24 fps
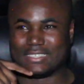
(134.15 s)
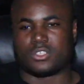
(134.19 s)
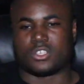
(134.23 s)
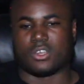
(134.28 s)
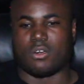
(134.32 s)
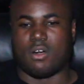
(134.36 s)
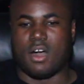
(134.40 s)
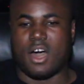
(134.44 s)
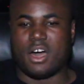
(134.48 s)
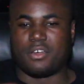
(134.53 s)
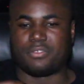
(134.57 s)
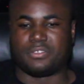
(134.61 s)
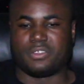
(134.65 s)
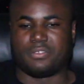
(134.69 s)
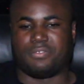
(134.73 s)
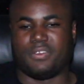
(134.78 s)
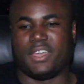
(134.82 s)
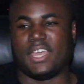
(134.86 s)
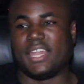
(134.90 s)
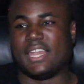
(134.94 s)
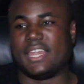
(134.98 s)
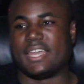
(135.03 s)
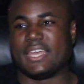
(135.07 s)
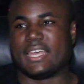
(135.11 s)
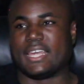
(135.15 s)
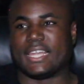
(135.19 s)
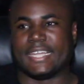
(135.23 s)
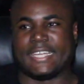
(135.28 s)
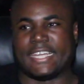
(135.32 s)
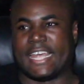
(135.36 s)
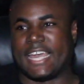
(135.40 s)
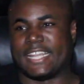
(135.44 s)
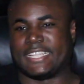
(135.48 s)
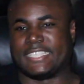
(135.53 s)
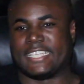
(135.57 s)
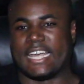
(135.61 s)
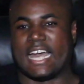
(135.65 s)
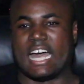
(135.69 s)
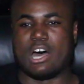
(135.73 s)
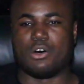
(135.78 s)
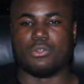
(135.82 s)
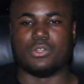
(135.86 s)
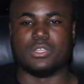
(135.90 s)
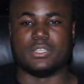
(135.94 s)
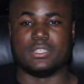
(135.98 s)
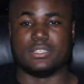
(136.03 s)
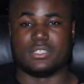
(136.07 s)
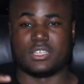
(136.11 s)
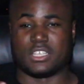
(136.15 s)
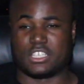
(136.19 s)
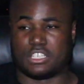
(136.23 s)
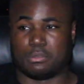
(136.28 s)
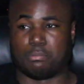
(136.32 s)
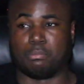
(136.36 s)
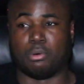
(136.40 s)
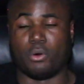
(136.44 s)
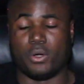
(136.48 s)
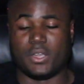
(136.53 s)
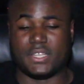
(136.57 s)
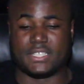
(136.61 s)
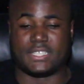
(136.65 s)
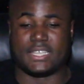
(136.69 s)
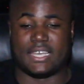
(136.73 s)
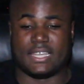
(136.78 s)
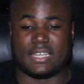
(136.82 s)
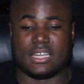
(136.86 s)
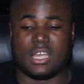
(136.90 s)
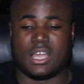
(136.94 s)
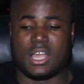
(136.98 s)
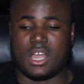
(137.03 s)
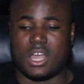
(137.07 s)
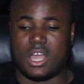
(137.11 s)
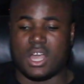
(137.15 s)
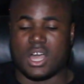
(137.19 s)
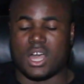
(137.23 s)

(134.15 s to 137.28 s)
So after feeling let down and disappointed,